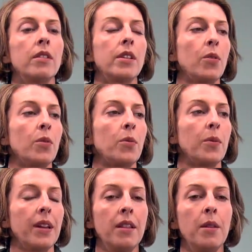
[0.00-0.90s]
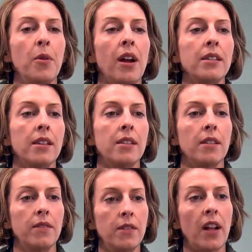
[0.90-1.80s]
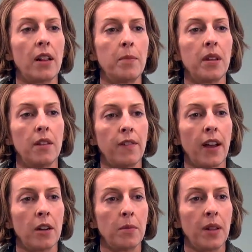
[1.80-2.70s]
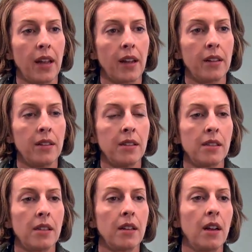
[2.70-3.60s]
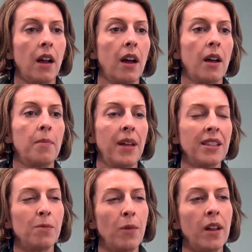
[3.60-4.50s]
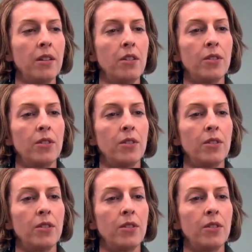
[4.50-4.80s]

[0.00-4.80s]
So in the process of developing the final plans, that's when you